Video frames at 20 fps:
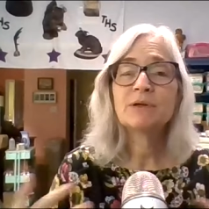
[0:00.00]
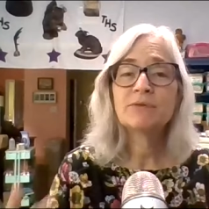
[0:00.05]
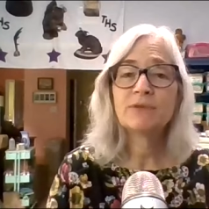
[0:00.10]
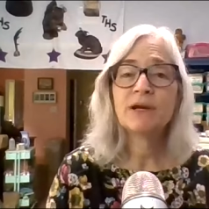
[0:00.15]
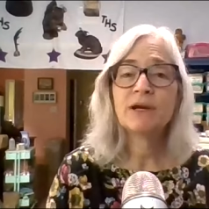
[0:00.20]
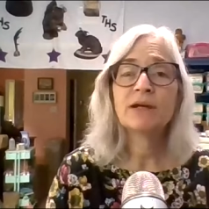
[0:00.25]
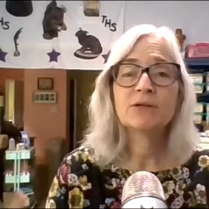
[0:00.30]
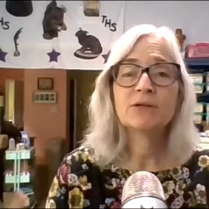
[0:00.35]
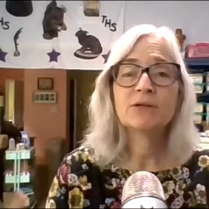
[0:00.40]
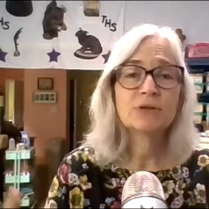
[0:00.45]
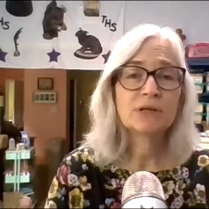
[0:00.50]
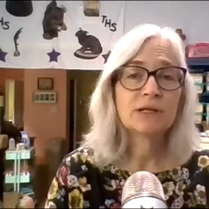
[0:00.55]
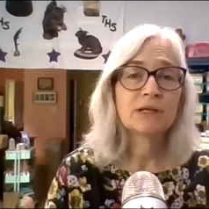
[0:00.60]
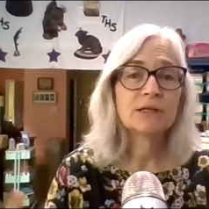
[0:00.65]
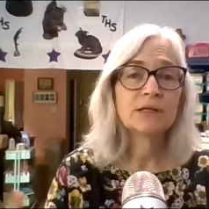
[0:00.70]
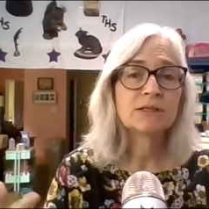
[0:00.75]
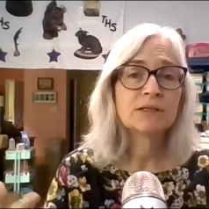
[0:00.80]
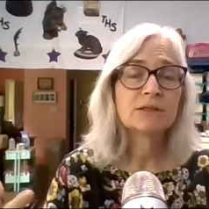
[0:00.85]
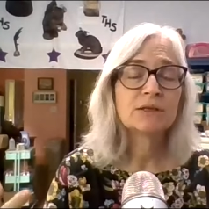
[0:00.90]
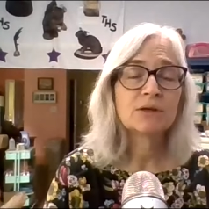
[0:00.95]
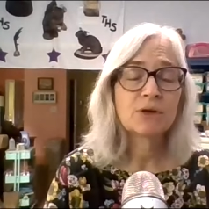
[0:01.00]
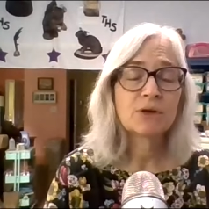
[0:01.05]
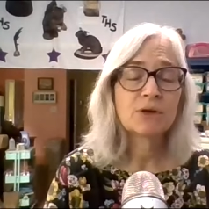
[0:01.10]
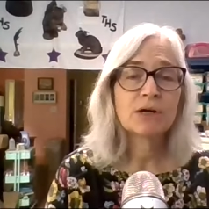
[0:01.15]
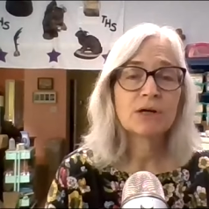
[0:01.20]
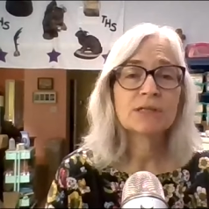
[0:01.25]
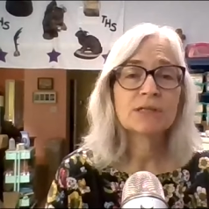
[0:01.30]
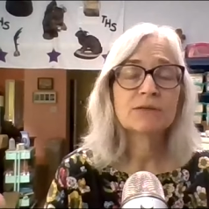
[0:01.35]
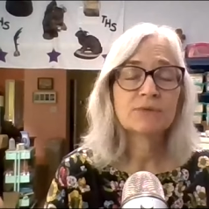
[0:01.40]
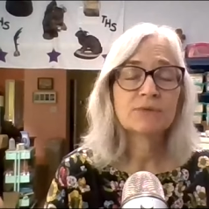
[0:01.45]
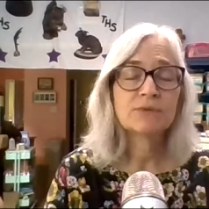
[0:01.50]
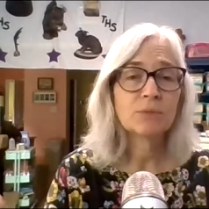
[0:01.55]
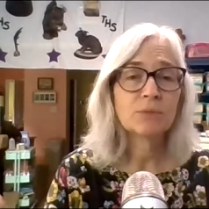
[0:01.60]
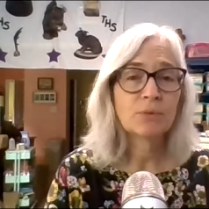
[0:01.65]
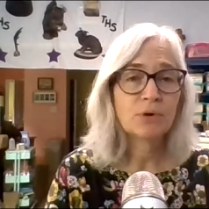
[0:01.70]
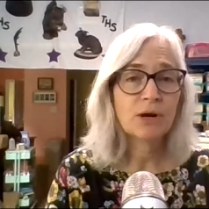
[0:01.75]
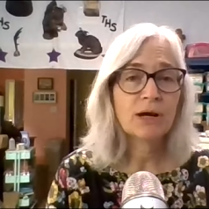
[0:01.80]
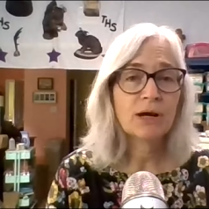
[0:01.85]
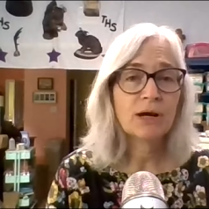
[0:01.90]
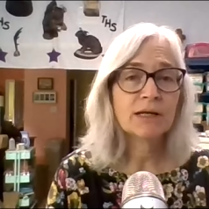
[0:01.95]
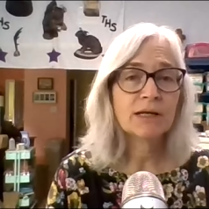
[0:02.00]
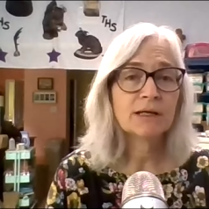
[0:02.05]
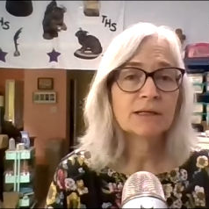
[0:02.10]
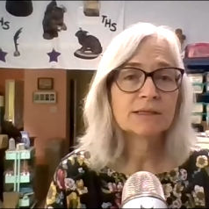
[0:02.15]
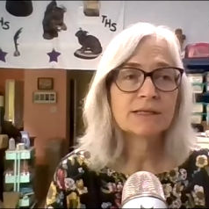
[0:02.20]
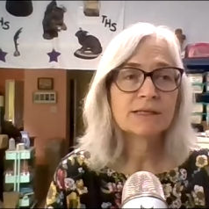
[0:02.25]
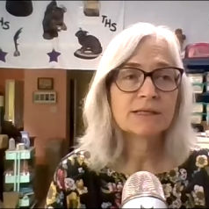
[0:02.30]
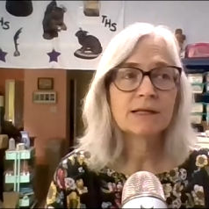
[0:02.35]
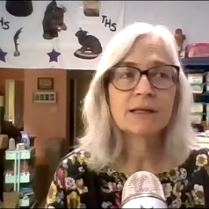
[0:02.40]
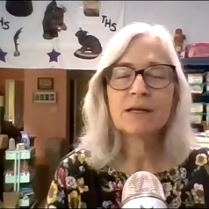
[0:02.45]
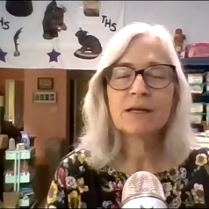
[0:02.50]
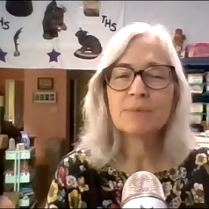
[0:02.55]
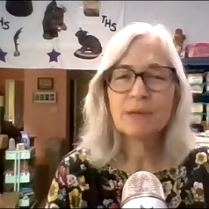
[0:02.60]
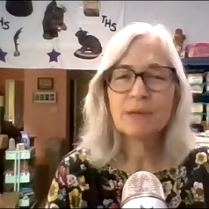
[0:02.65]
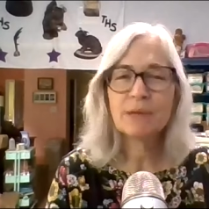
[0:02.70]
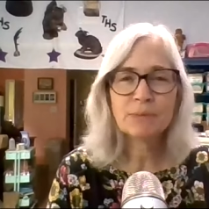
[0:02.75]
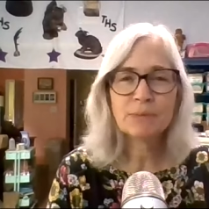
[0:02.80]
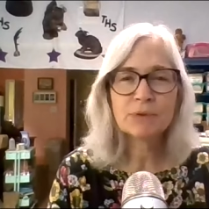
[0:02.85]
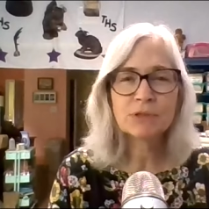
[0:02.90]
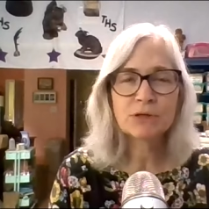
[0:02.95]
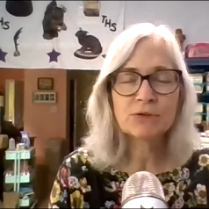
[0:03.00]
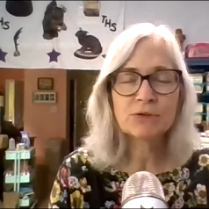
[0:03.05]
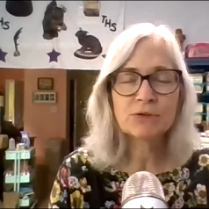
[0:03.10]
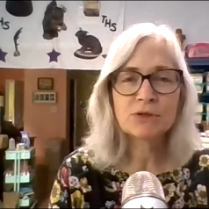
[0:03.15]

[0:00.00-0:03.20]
factored into the cost of your products and a lot of people don't